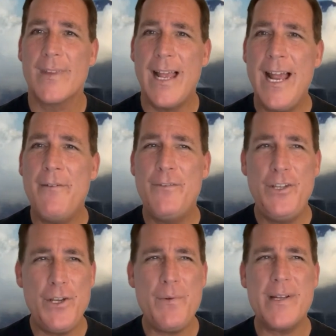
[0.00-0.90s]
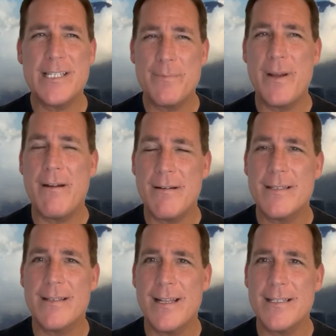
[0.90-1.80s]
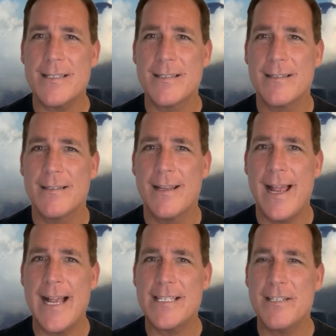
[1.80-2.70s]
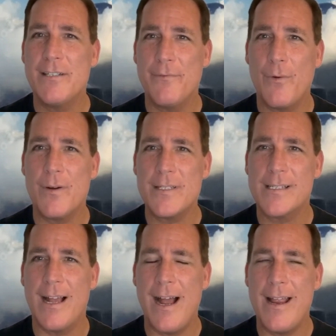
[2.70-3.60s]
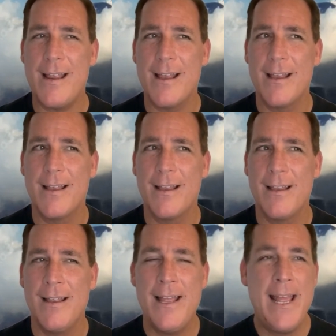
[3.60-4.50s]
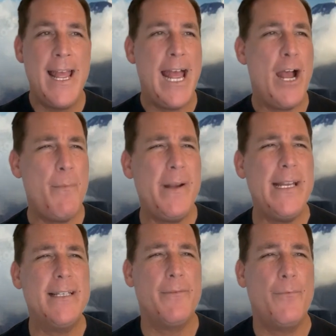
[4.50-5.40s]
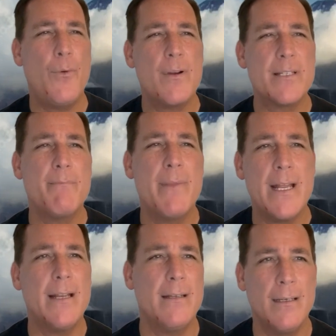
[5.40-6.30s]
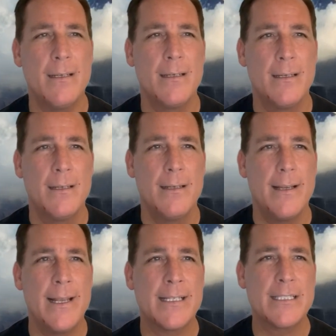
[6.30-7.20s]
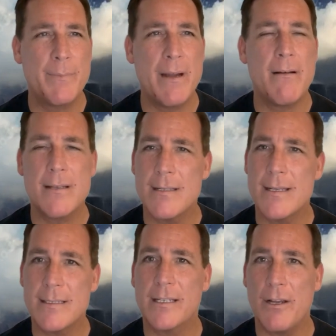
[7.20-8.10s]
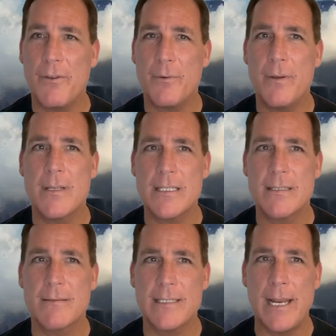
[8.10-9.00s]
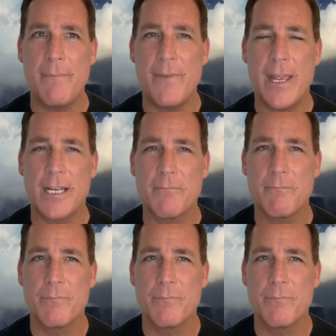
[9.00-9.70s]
Have you experienced this as a divorced guy? How many divorced men experience this and go through this same thing?